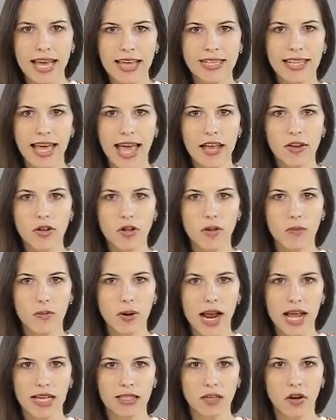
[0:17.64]
The annual
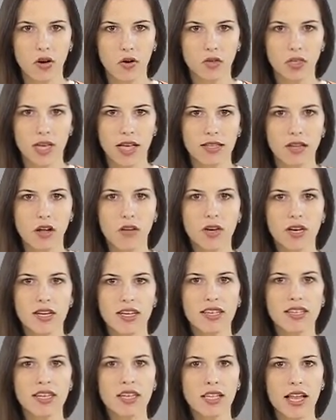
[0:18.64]
price growth has
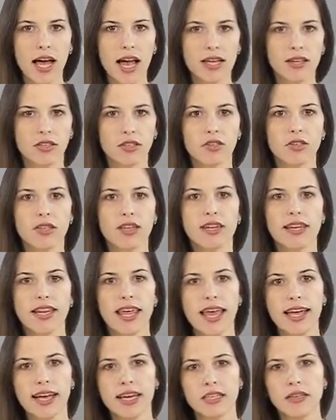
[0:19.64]
already declined to the
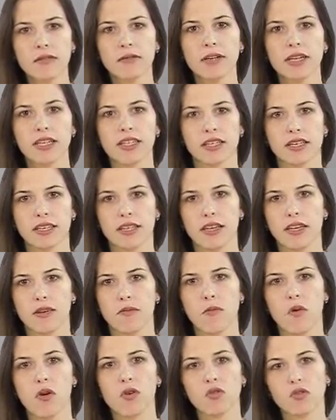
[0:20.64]
negative region
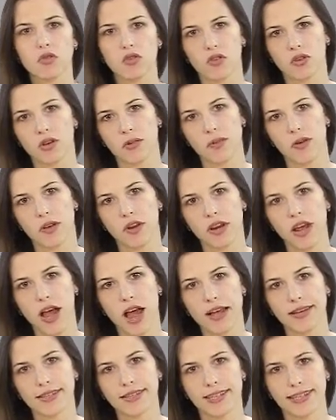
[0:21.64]
in most European
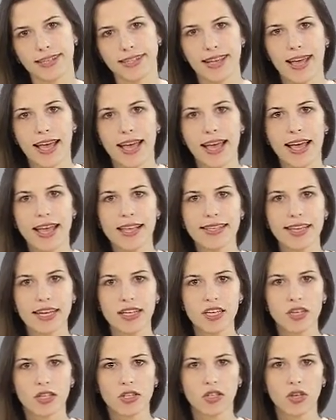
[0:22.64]
countries,
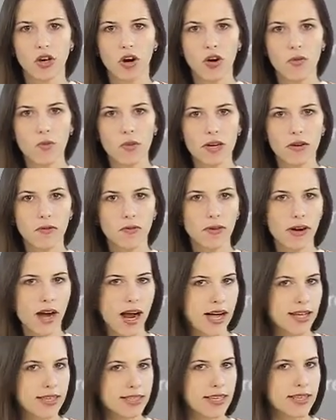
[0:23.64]
such as Germany,
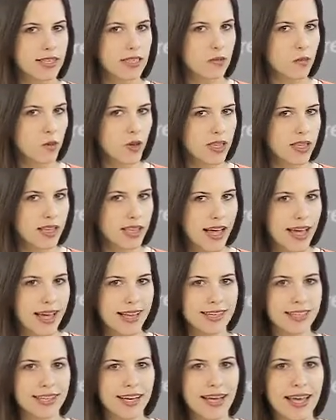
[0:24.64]
France and
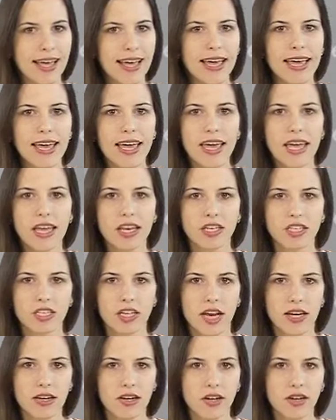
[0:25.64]
Switzerland. In
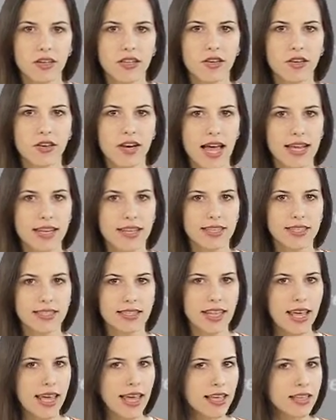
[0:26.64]
January, the United
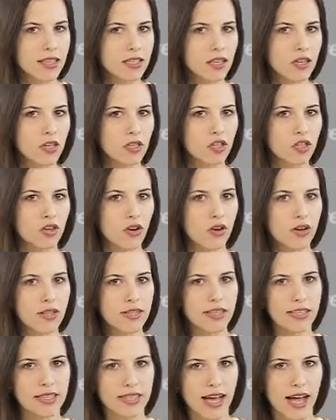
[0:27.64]
States
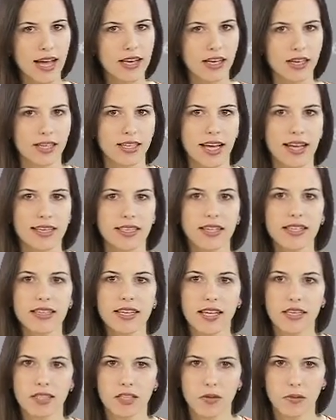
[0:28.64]
joined these countries as its
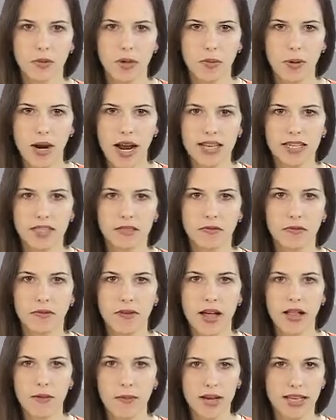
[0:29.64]
consumer prices
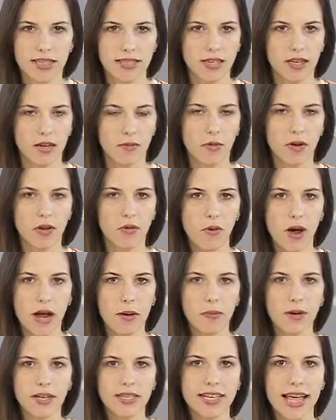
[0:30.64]
fell by
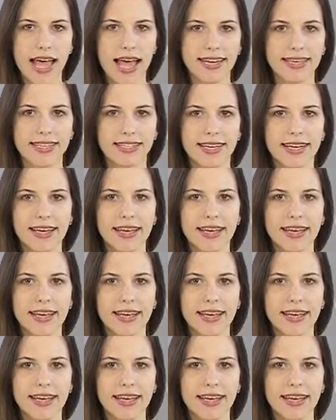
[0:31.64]
0.1%.